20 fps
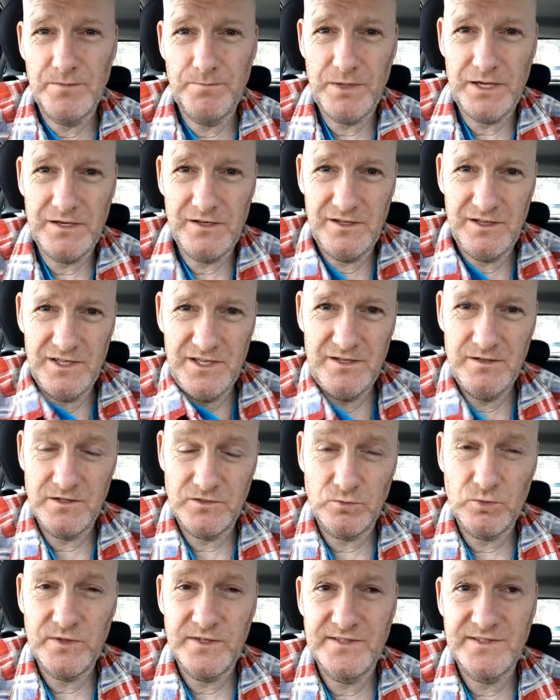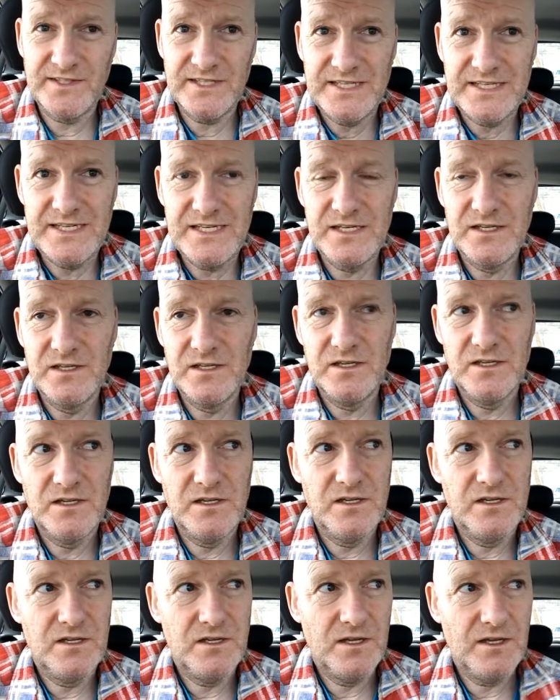Apparently, that's what they're saying,
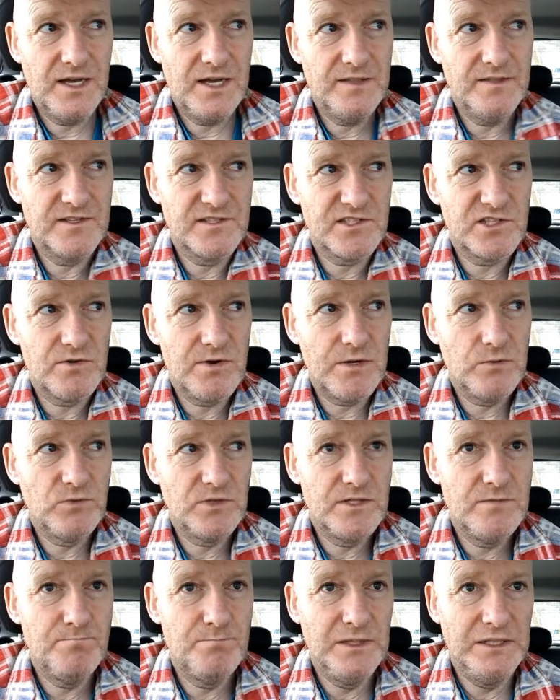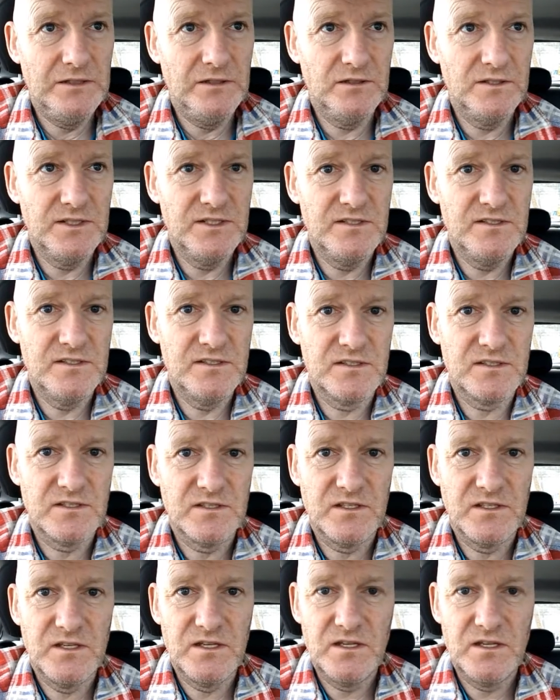and the surrounding buildings.